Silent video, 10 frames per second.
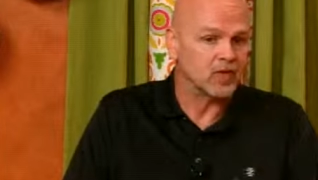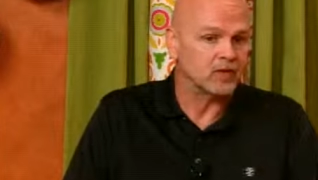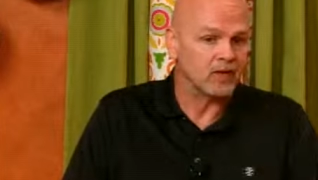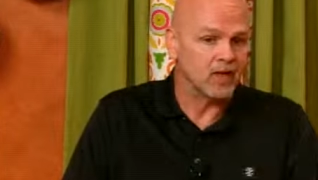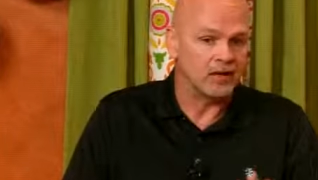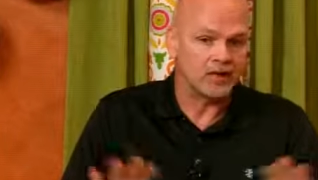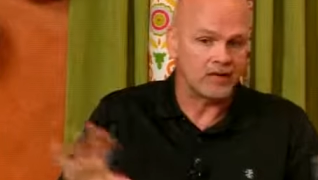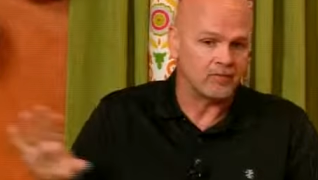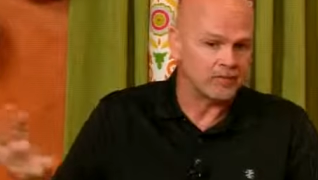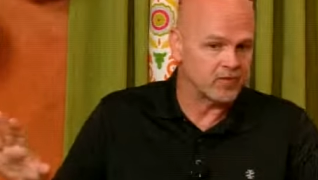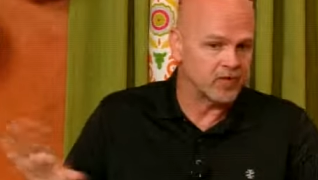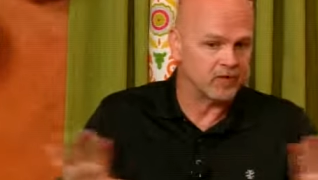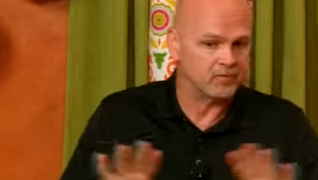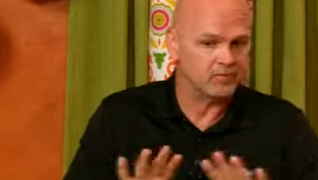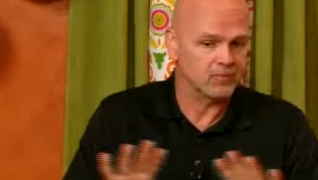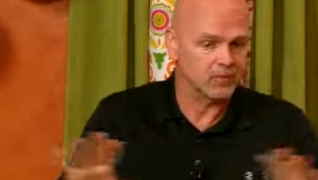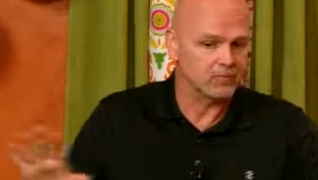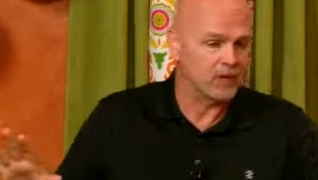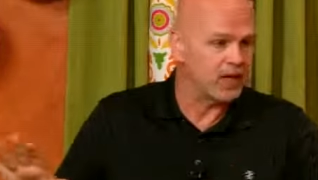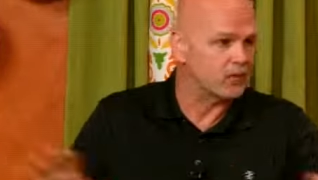nothing like that, if I've got a, a
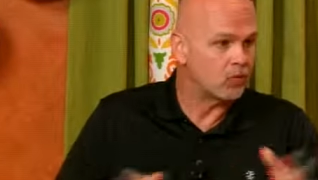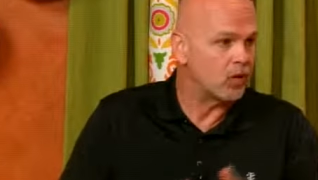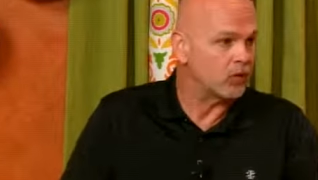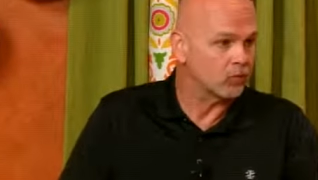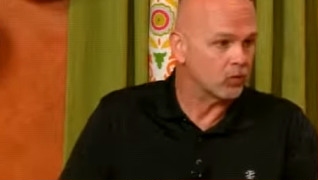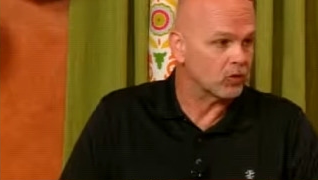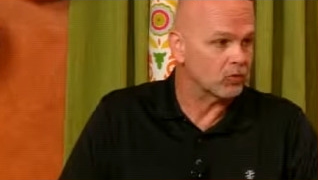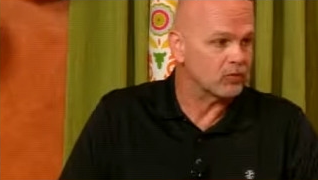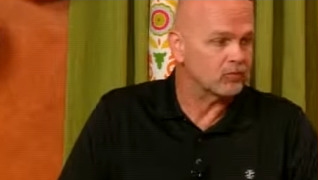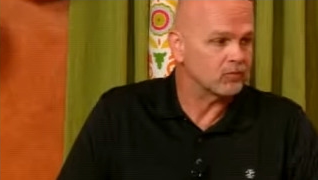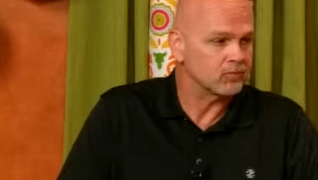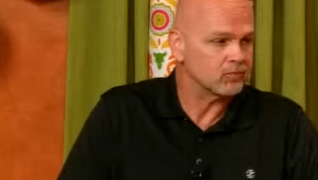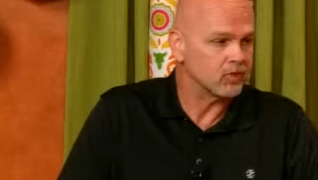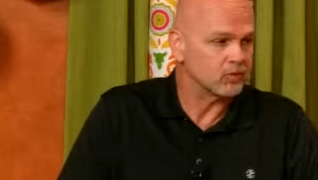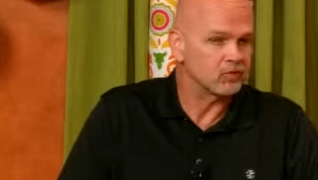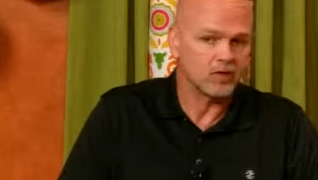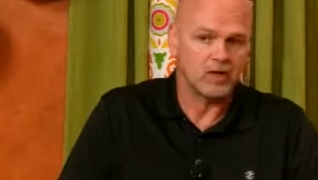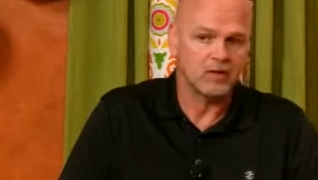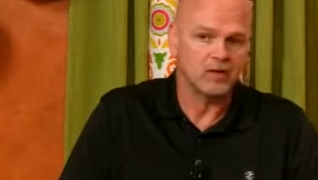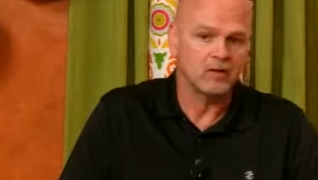blank wall to work with, so to
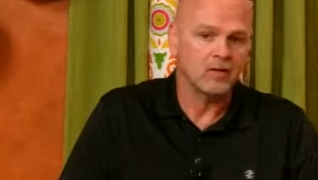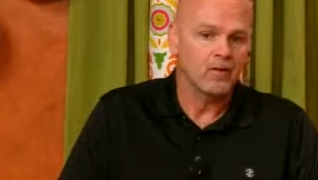say, uh,